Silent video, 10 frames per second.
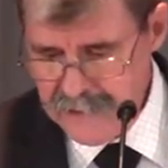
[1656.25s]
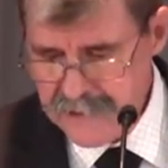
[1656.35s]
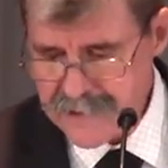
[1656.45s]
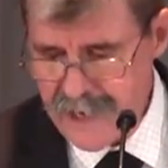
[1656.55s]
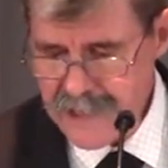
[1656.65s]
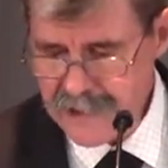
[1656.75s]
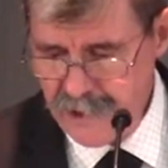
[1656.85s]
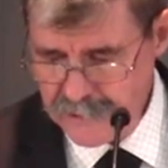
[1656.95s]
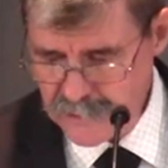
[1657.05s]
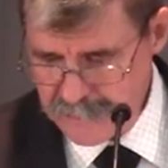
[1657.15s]
to
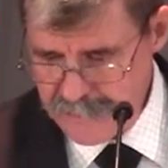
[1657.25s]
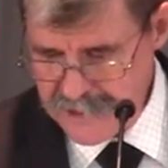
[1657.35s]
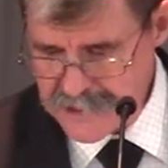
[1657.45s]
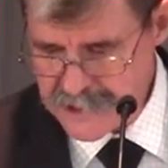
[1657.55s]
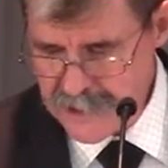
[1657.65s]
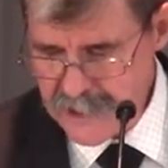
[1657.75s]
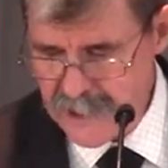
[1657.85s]
800 BC,